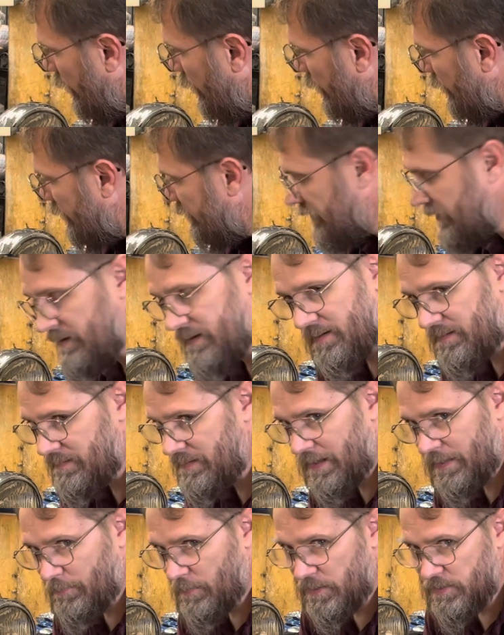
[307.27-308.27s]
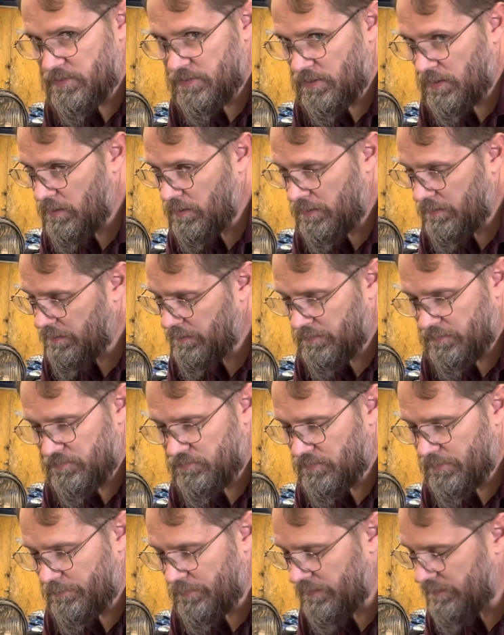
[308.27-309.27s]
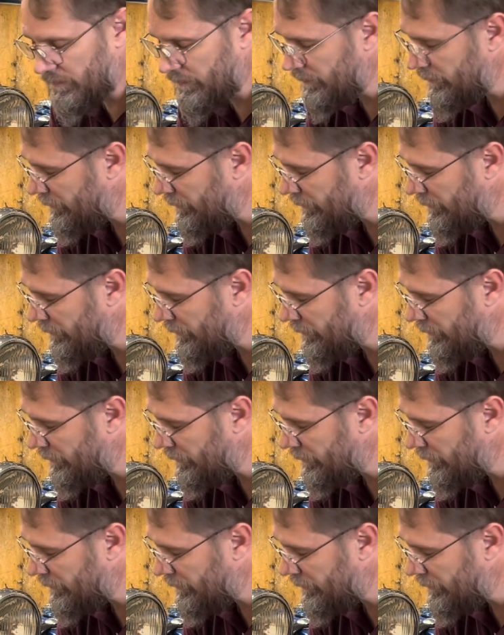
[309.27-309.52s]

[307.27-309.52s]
because it didn't take much at all to strip it.